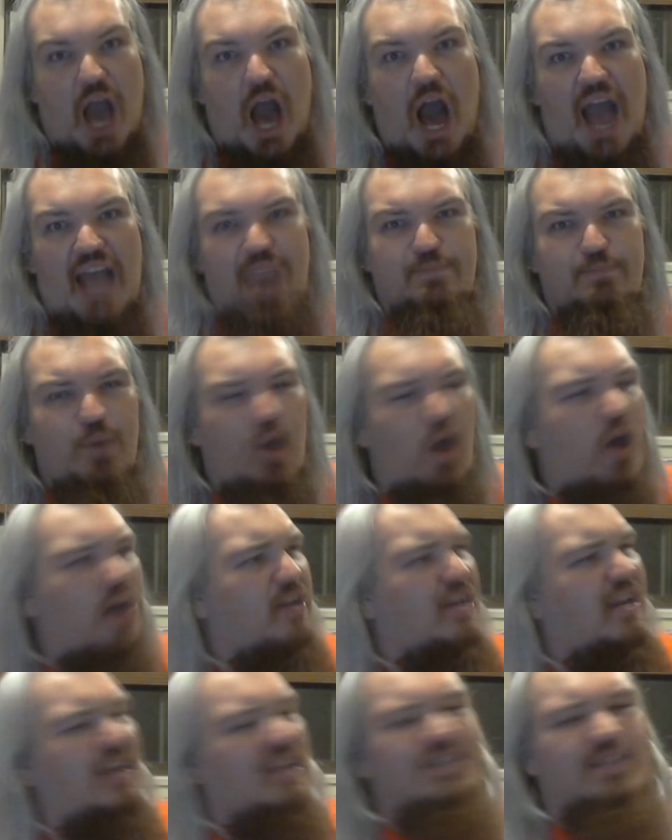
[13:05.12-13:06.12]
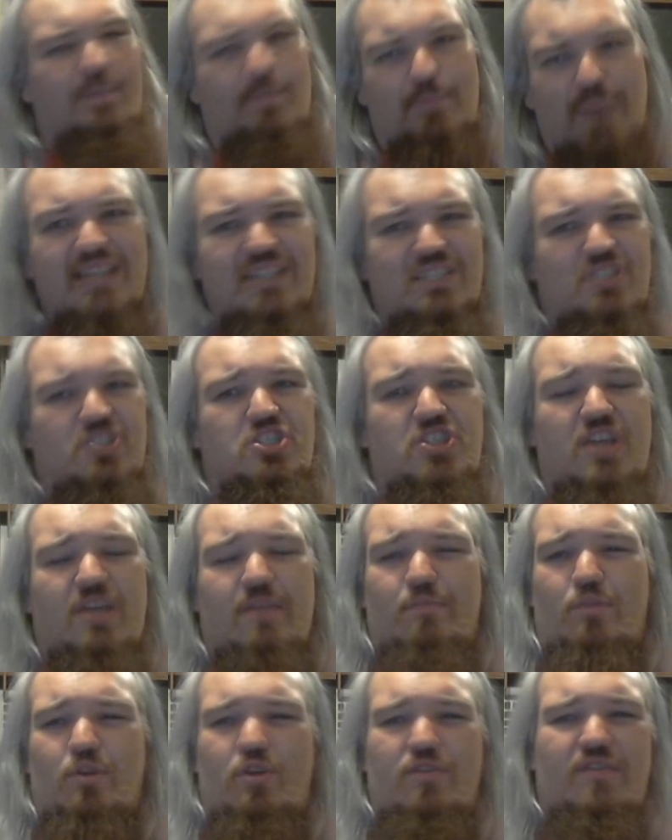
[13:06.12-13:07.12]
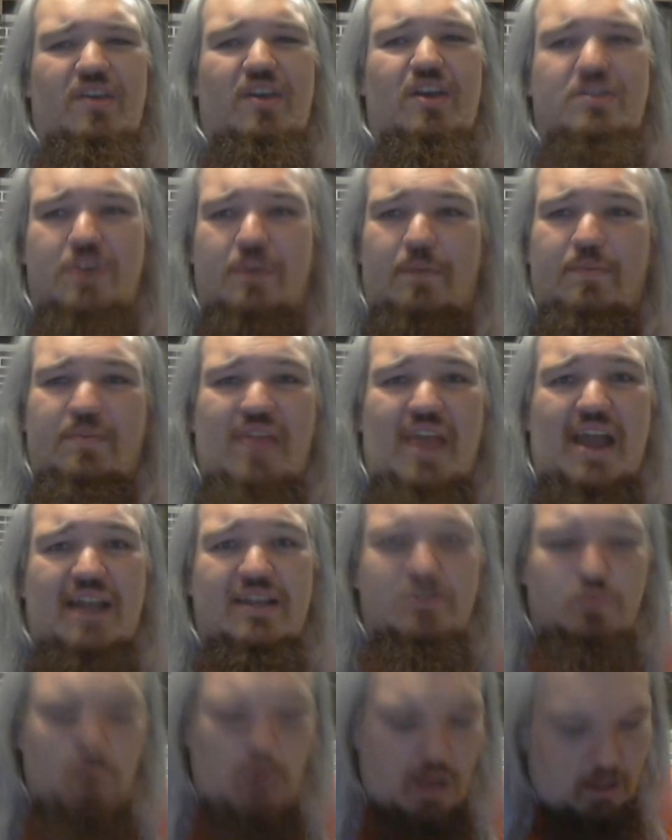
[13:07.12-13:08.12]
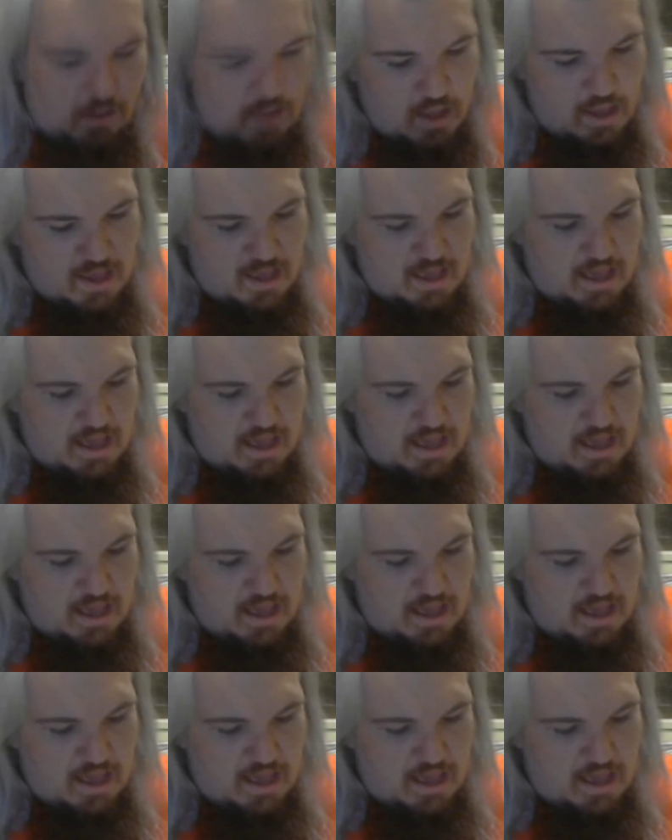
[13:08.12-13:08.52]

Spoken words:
eyes burned it as a piece of shit movie on top of that as well.